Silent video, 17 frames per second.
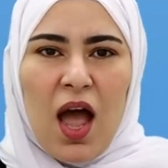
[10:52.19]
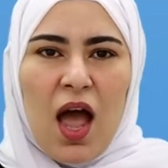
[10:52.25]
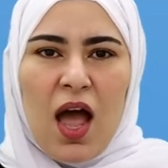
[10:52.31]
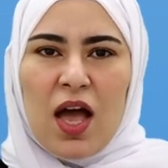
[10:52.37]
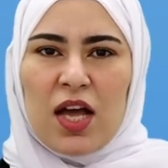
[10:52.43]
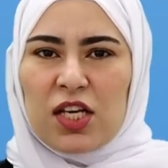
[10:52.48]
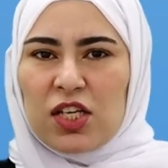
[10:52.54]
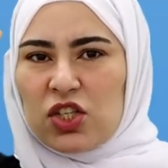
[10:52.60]

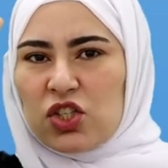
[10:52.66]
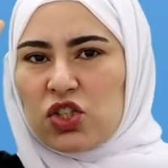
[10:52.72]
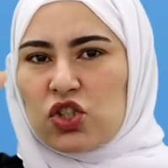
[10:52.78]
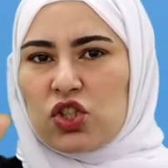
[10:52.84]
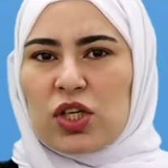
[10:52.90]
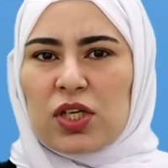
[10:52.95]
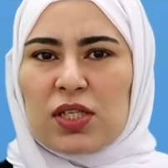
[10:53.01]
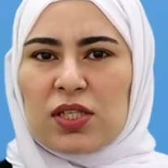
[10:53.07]
then we
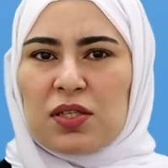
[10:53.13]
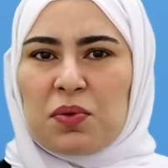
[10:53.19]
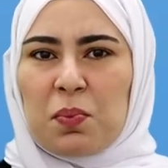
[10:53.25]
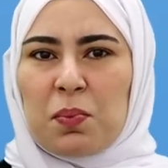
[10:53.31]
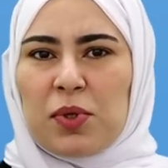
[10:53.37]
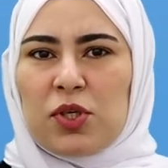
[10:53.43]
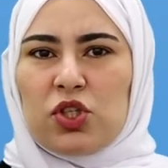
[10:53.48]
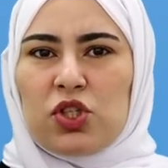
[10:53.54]
will go
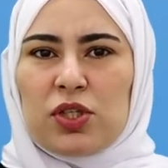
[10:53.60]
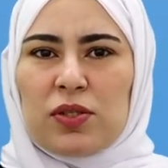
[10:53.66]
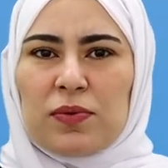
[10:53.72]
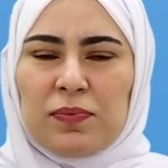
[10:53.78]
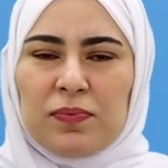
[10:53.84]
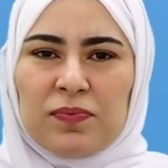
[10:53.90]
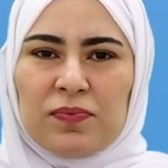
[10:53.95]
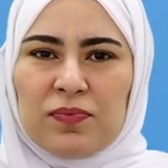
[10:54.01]
through the
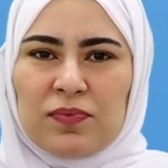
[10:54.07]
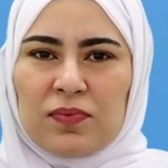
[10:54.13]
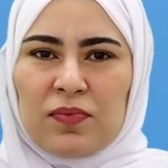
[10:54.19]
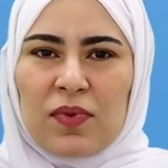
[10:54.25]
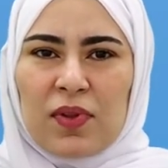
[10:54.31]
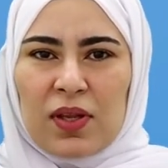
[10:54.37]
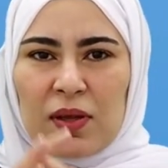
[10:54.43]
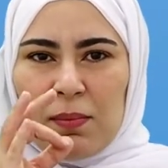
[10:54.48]
text
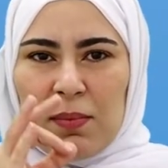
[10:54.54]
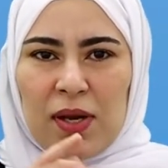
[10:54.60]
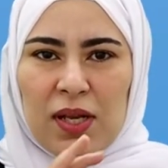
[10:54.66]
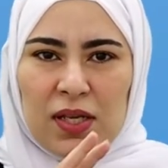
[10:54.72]
again.